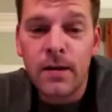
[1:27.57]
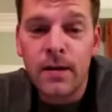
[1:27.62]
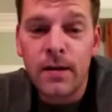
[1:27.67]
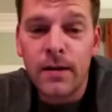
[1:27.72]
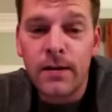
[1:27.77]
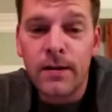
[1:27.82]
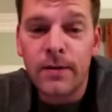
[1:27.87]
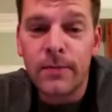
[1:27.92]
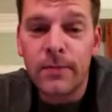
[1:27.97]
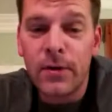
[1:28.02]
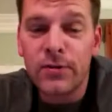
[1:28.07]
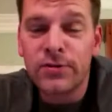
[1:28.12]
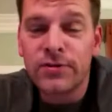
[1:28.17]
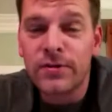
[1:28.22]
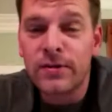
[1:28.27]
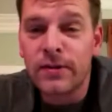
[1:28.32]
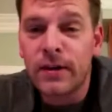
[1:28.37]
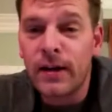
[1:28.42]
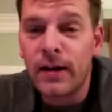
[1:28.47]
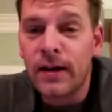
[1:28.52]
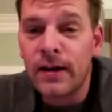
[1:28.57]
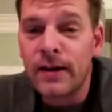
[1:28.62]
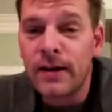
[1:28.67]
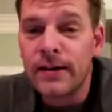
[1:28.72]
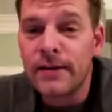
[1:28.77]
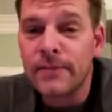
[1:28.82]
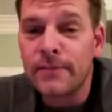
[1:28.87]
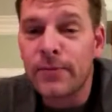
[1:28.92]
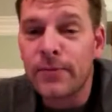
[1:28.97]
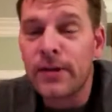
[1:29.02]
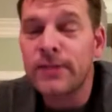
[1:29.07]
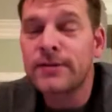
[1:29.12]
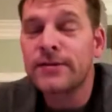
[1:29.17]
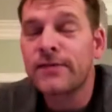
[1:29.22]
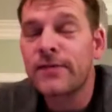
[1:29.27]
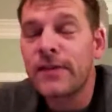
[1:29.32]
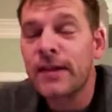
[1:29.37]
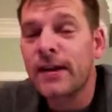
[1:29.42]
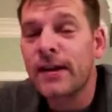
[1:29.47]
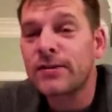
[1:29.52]
the most impressive
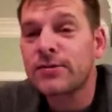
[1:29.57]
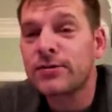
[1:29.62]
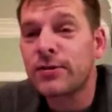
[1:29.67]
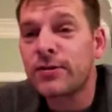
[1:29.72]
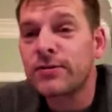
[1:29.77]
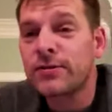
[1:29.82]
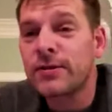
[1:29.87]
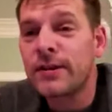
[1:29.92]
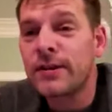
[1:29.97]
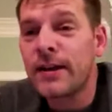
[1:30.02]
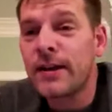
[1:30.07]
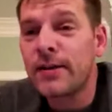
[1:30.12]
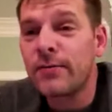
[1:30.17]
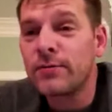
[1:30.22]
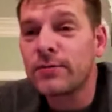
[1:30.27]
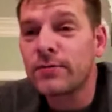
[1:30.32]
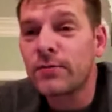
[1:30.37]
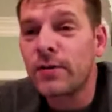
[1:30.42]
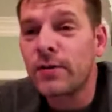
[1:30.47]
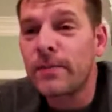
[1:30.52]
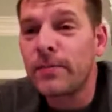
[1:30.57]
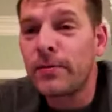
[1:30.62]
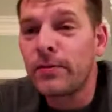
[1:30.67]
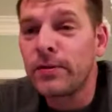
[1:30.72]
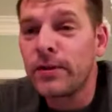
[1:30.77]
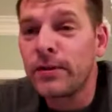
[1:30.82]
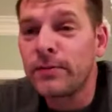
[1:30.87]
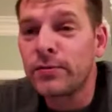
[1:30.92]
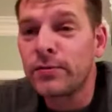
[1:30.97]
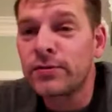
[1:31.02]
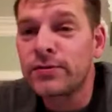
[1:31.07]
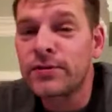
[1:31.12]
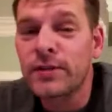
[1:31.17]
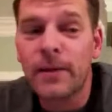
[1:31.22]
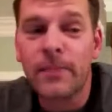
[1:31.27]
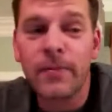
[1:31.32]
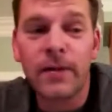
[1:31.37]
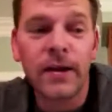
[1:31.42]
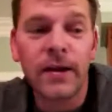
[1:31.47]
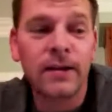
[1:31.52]
thing I saw today was when I pulled up to a
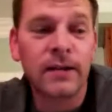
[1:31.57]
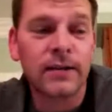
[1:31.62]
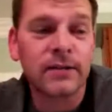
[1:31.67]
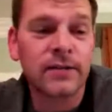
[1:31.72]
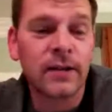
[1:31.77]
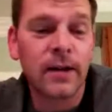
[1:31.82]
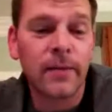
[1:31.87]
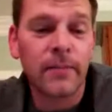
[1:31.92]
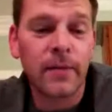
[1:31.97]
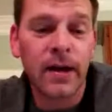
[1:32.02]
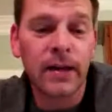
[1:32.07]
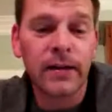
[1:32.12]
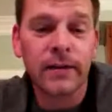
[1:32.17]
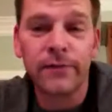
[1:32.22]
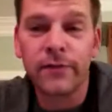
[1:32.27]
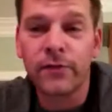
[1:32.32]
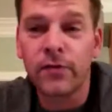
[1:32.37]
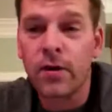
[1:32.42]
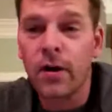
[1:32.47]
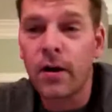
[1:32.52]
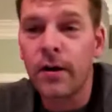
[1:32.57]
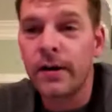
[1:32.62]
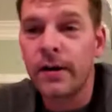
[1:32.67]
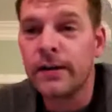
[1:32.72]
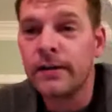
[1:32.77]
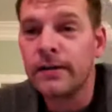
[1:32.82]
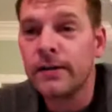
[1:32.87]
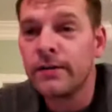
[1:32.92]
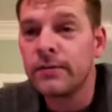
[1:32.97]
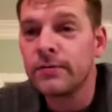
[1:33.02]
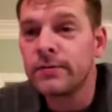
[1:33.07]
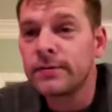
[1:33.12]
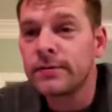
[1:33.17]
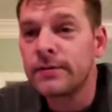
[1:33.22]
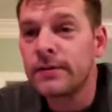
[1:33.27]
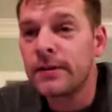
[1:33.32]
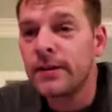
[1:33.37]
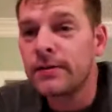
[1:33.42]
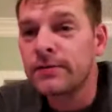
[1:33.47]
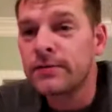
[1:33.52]
stoplight and I stopped behind a Ferrari. It was,
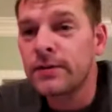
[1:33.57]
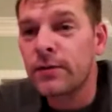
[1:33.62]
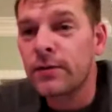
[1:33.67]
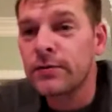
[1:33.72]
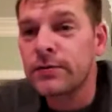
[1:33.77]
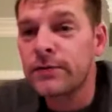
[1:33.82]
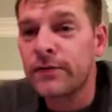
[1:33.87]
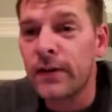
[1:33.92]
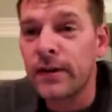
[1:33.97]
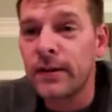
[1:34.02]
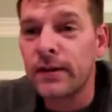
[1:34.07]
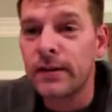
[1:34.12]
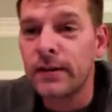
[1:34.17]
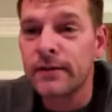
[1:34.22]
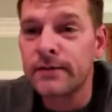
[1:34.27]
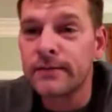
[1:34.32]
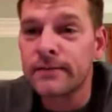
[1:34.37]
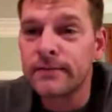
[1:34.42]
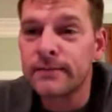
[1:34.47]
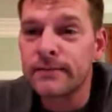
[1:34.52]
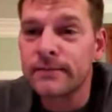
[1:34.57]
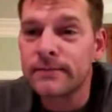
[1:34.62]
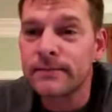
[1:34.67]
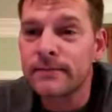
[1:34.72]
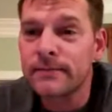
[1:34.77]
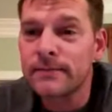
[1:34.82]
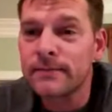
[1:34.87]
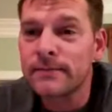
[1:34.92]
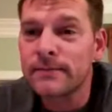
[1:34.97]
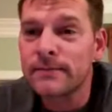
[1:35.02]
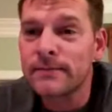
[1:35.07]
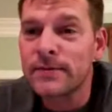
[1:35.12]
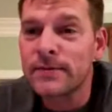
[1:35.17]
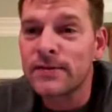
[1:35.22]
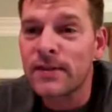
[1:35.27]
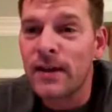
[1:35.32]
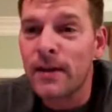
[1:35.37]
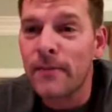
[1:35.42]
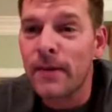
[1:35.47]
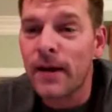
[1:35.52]
it's always fun to
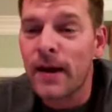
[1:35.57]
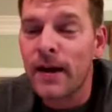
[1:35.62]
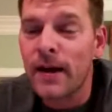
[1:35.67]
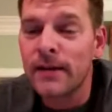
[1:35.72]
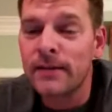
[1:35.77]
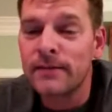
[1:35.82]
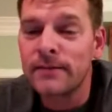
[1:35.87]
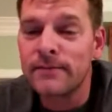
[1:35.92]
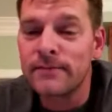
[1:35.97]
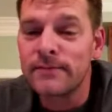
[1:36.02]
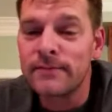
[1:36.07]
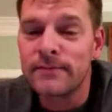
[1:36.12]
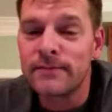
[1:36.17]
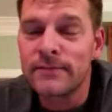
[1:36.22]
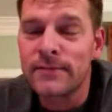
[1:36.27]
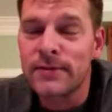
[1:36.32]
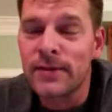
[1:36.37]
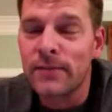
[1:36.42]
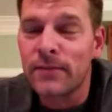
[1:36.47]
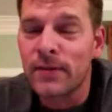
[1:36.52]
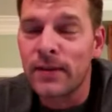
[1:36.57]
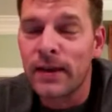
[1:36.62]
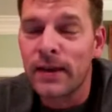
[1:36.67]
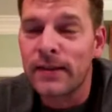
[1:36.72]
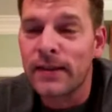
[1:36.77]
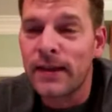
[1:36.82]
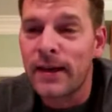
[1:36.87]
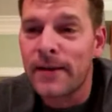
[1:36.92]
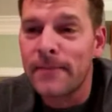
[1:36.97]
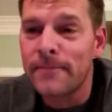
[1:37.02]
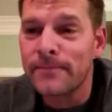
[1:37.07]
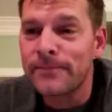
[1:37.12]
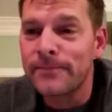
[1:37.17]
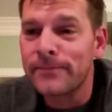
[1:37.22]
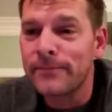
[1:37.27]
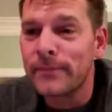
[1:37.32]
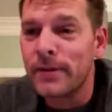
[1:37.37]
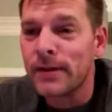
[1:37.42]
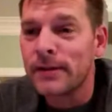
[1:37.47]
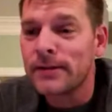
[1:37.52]
stop behind something like that.
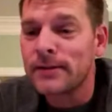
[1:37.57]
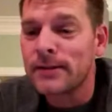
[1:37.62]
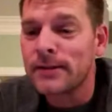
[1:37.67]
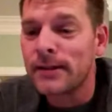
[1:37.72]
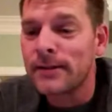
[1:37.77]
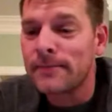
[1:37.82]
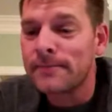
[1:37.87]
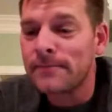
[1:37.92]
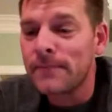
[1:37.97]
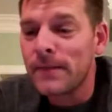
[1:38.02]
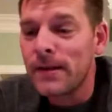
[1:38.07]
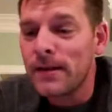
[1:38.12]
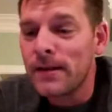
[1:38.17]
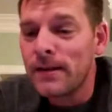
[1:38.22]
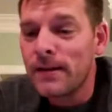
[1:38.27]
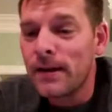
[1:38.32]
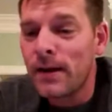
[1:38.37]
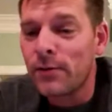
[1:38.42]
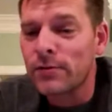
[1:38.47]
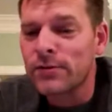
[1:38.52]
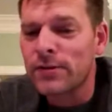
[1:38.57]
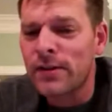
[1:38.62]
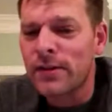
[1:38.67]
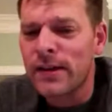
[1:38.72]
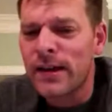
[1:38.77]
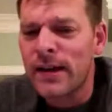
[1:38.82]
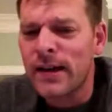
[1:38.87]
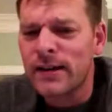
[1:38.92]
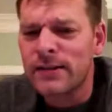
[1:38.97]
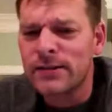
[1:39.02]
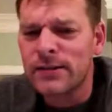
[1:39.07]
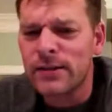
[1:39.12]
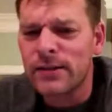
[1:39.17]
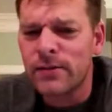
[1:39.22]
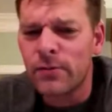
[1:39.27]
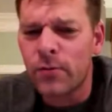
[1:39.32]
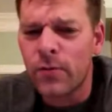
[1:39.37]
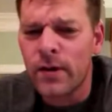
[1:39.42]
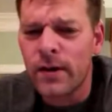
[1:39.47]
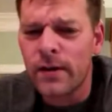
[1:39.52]
But I was on the
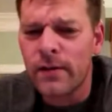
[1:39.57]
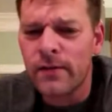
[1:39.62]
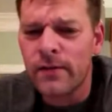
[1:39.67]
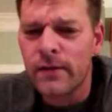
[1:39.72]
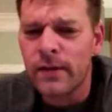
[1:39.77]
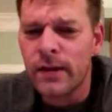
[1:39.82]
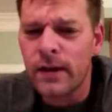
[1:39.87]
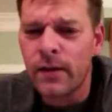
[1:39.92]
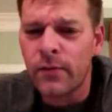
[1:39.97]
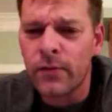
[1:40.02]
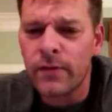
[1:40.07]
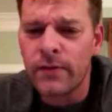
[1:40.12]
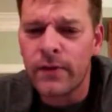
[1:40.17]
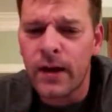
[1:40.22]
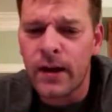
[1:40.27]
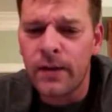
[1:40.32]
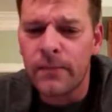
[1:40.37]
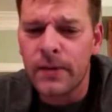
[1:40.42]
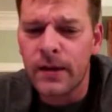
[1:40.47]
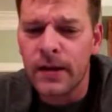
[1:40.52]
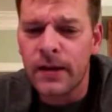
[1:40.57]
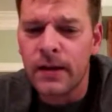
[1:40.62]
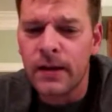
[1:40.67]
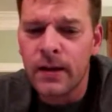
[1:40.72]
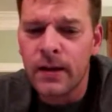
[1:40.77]
exit where we've got a big